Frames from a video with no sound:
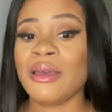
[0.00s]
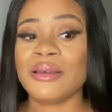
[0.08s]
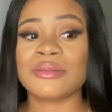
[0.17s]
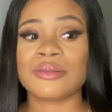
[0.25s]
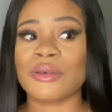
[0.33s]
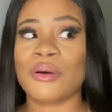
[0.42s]

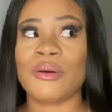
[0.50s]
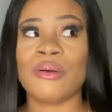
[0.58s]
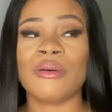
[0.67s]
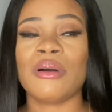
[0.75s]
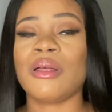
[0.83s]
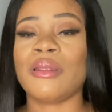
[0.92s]

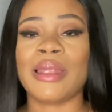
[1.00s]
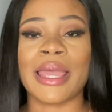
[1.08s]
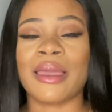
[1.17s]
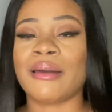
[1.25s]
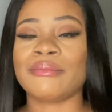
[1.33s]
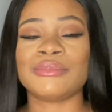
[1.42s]
So
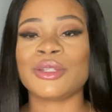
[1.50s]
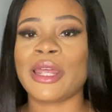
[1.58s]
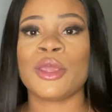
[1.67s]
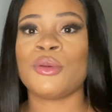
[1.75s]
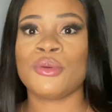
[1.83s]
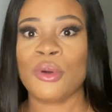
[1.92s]

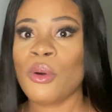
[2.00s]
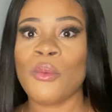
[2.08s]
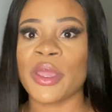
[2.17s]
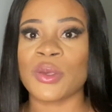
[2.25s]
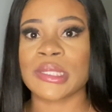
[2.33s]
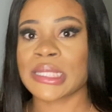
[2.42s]
that you know
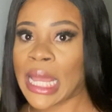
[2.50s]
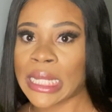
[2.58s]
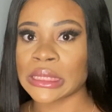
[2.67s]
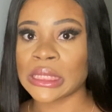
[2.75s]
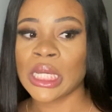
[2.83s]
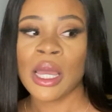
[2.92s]
where you stand.